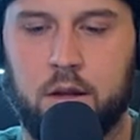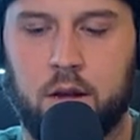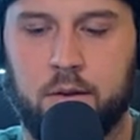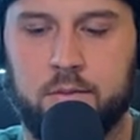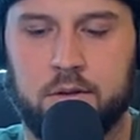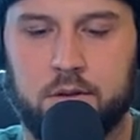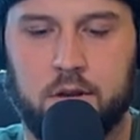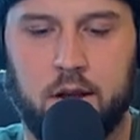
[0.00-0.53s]

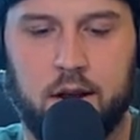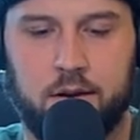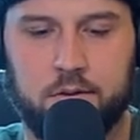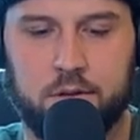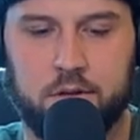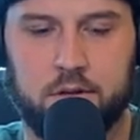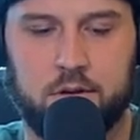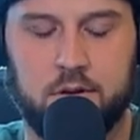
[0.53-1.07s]
I
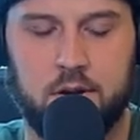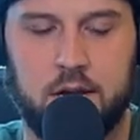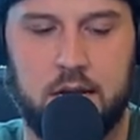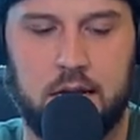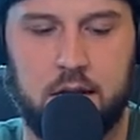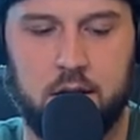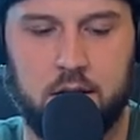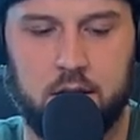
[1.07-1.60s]
was just,
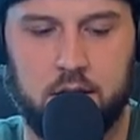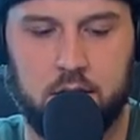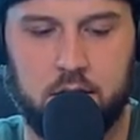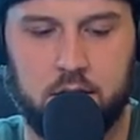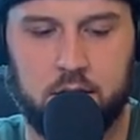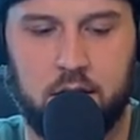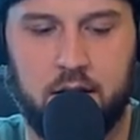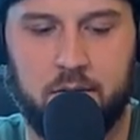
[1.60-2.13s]

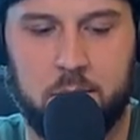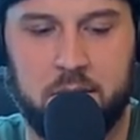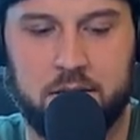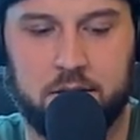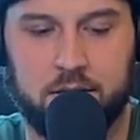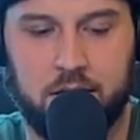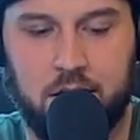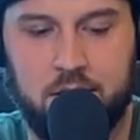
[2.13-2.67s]
could I have a
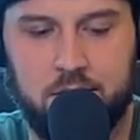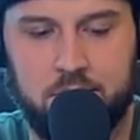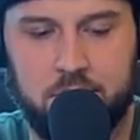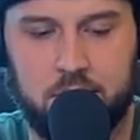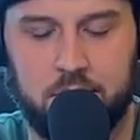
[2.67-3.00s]
piece of gum?